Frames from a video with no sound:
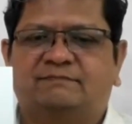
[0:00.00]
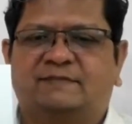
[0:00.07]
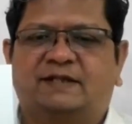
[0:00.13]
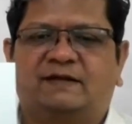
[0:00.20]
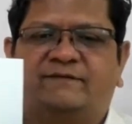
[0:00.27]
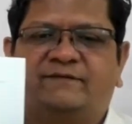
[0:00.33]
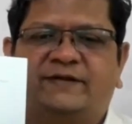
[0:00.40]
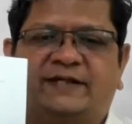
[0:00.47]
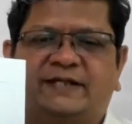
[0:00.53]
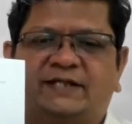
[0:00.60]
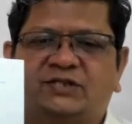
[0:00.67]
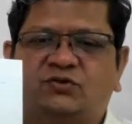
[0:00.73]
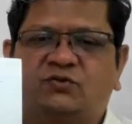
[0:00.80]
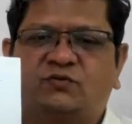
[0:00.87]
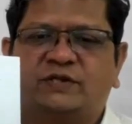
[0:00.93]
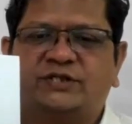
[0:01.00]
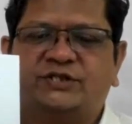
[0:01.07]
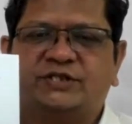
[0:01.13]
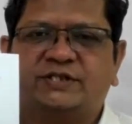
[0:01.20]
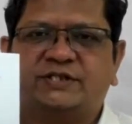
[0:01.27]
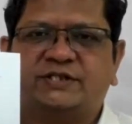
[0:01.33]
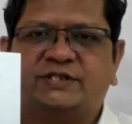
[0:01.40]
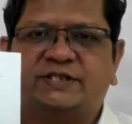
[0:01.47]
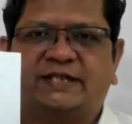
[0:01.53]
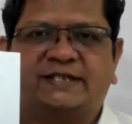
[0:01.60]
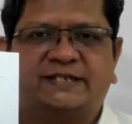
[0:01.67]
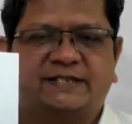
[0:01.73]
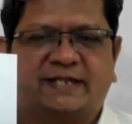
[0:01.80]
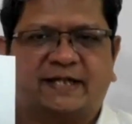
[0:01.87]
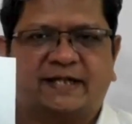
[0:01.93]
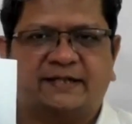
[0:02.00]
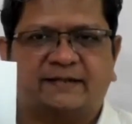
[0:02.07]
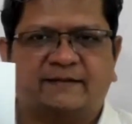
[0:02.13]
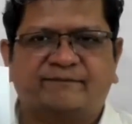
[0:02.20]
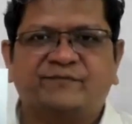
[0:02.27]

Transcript: various questions inside